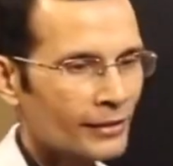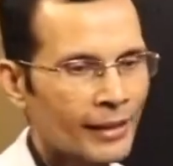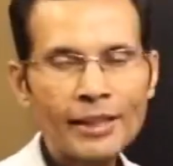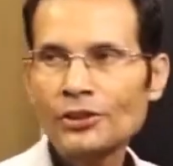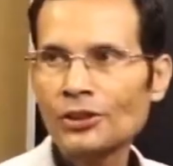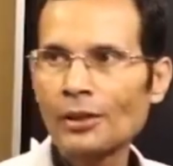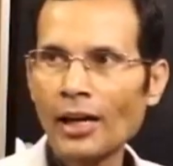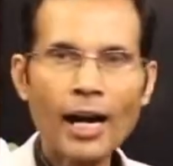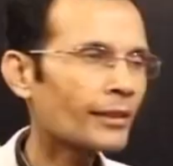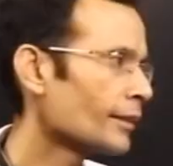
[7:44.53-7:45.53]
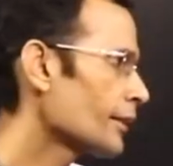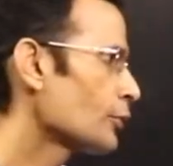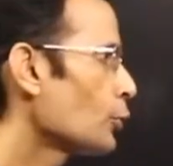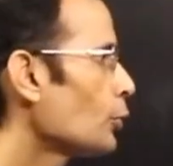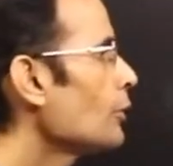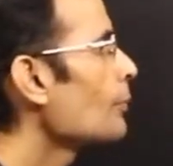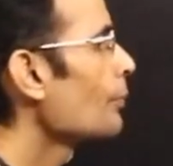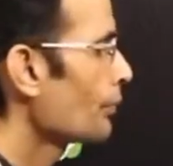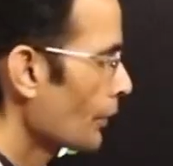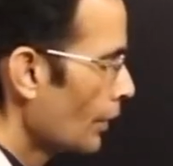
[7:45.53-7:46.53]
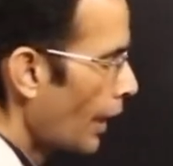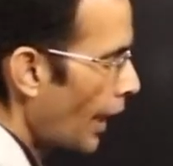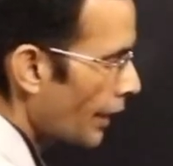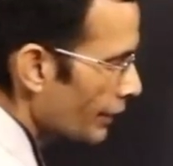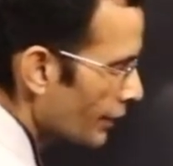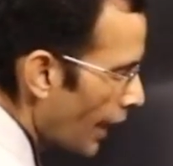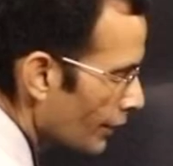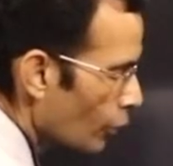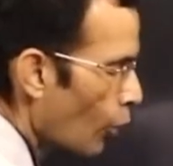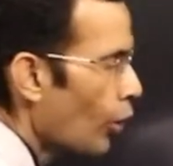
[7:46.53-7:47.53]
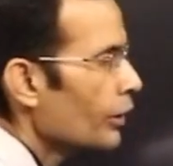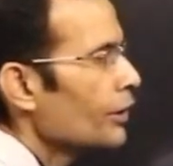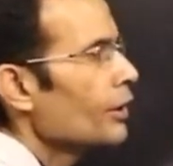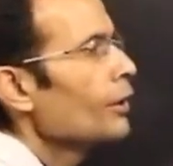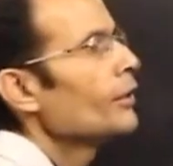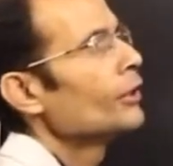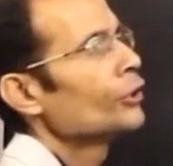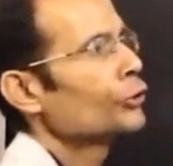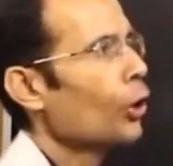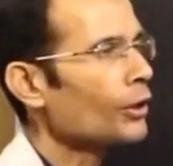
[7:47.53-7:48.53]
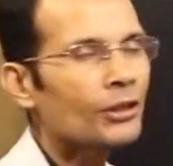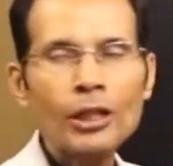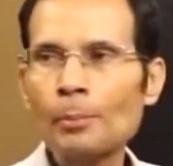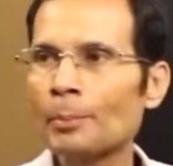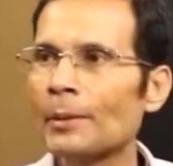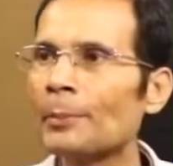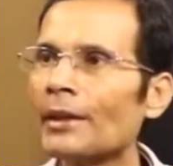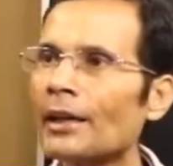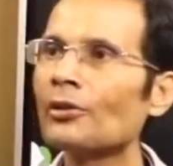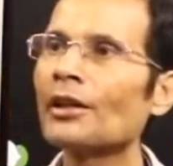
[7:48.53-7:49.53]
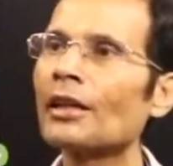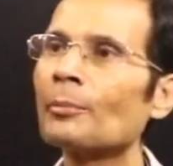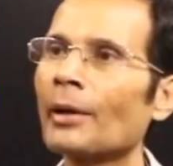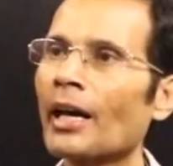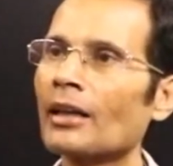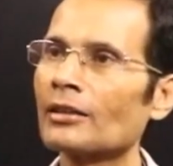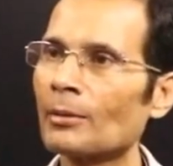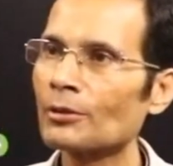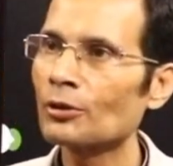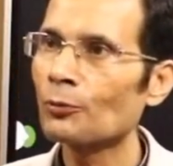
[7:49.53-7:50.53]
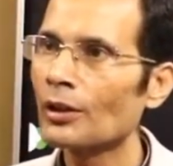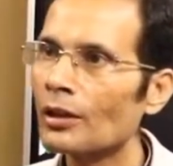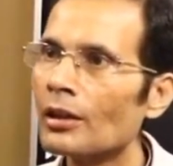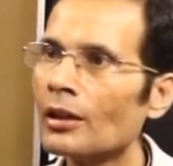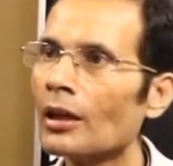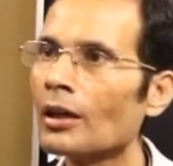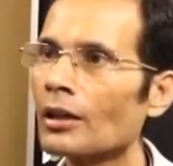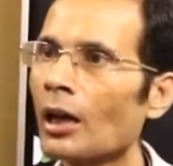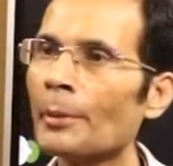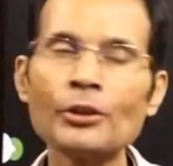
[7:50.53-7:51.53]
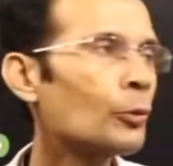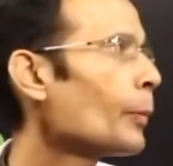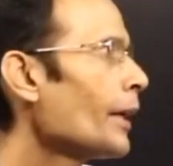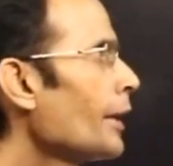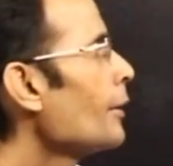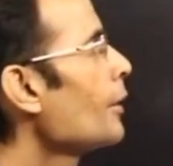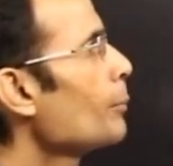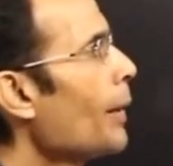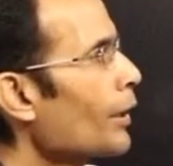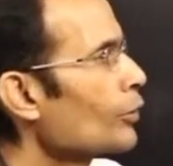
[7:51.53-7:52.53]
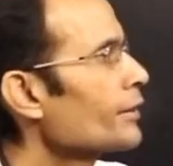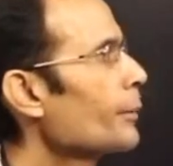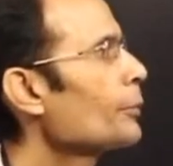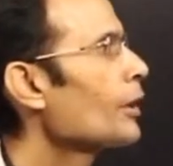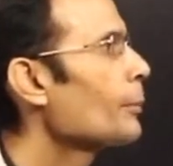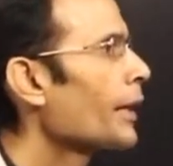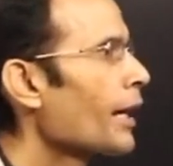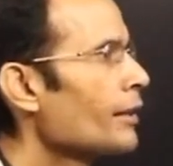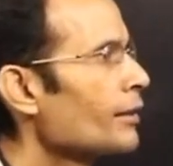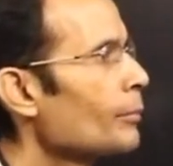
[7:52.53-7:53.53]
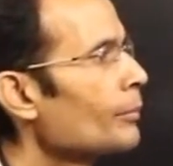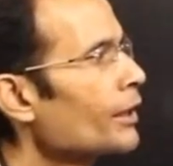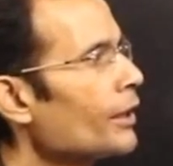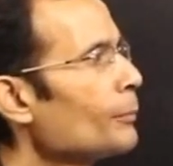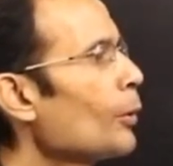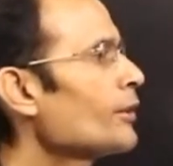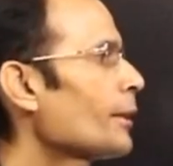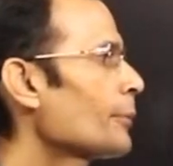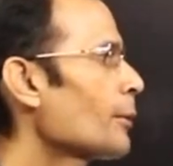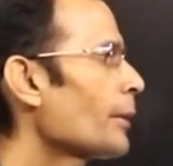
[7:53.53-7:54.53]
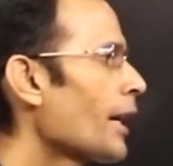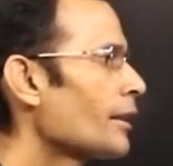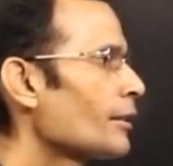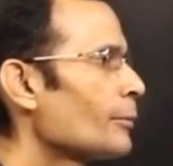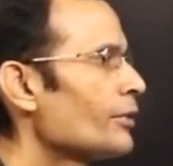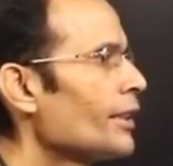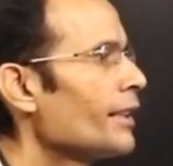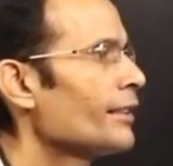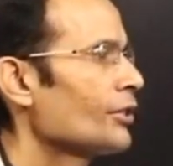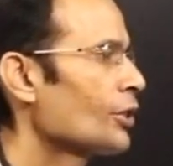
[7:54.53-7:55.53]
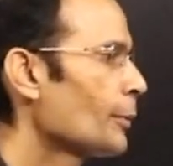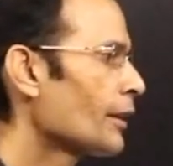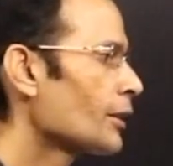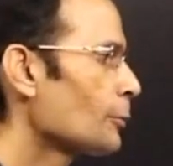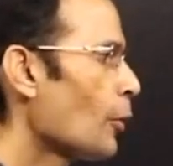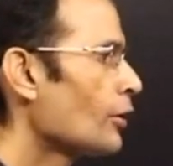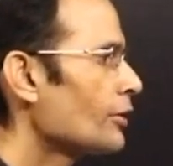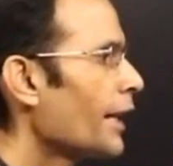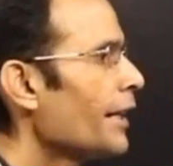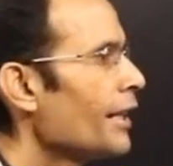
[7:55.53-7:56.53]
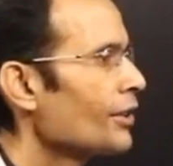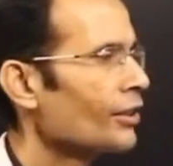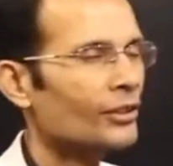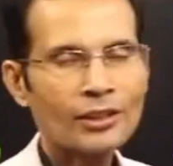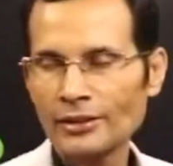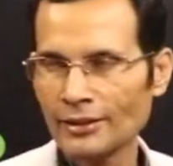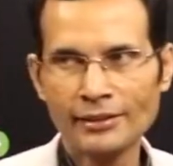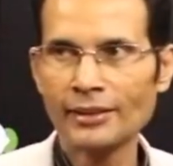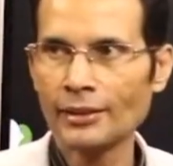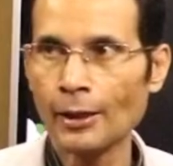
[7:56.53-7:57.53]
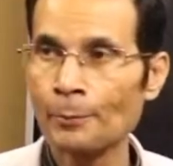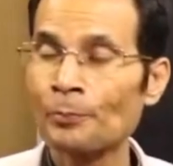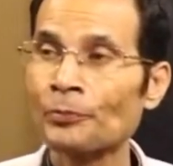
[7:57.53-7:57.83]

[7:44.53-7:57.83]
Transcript: stage as it is known, and in that all the short-term BP regulating mechanisms will come into play. Baroreceptor mechanism, chemoreceptor mechanism, CNS ischemic response, ADH and thirst, etc.